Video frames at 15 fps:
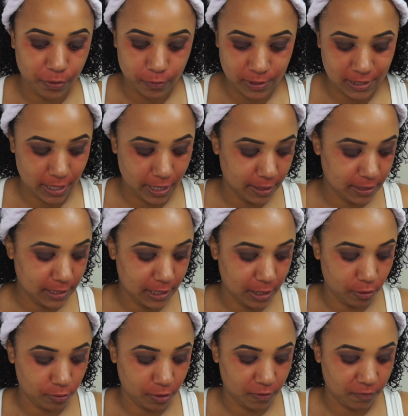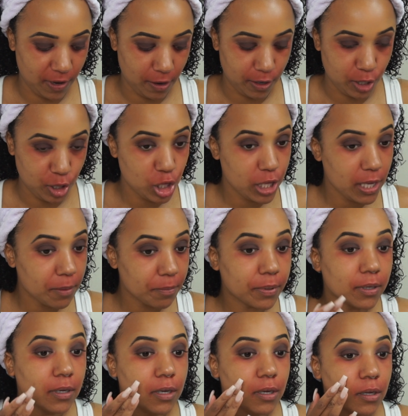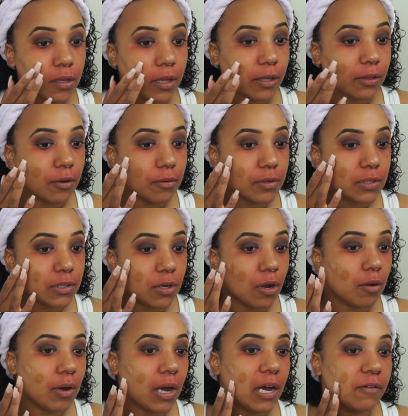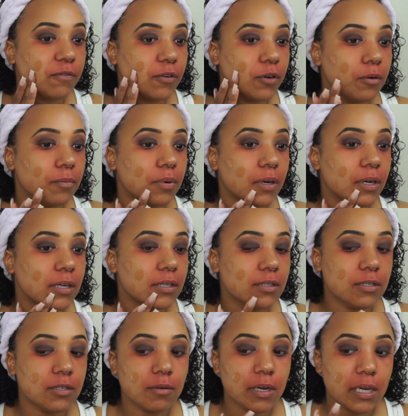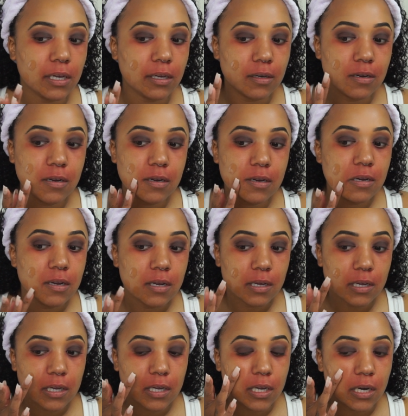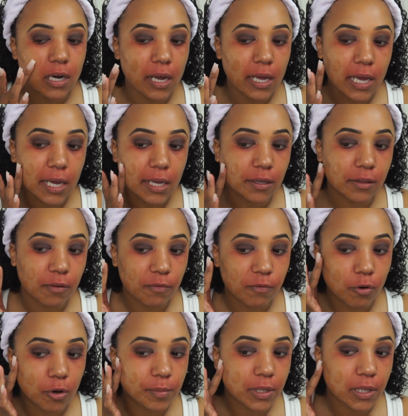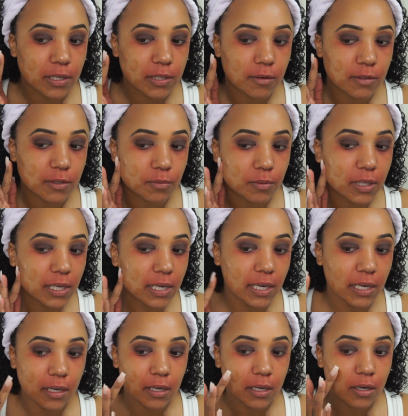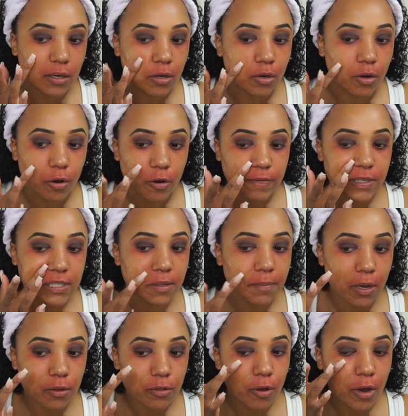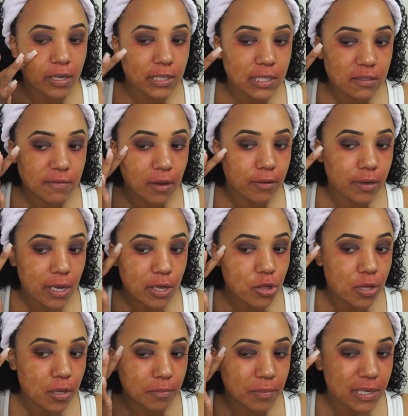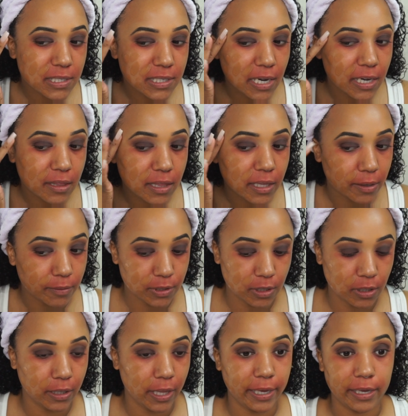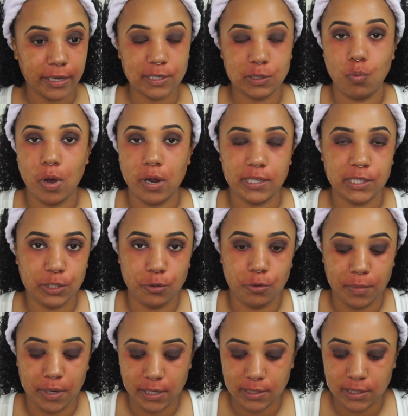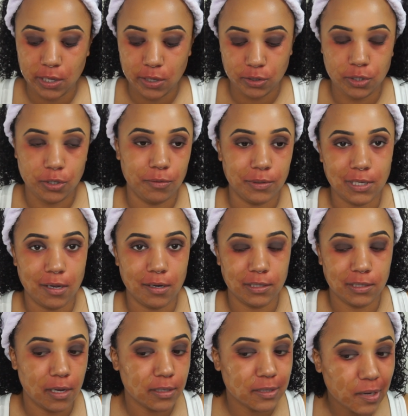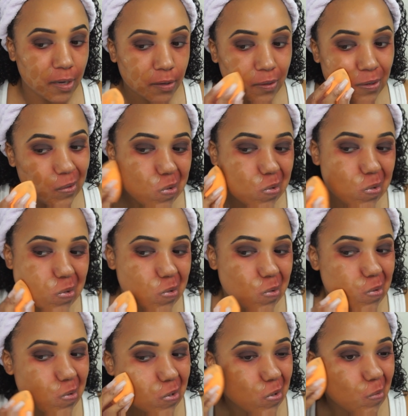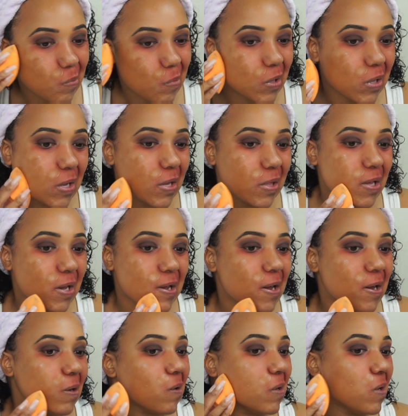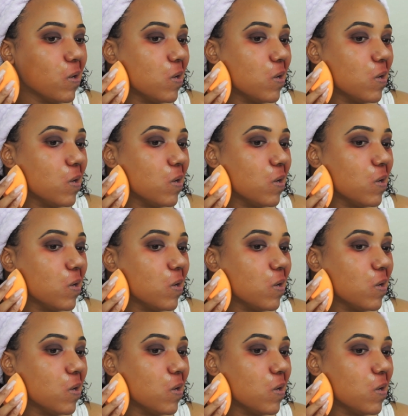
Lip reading: their stick concealer looked very cheap, like there was no effort put into it, and I hated the formula. So I was really nervous about trying this foundation because I didn't think I was going to like it because 1, it's luminous, 2, it's Anastasia. I'm just going to blend that out.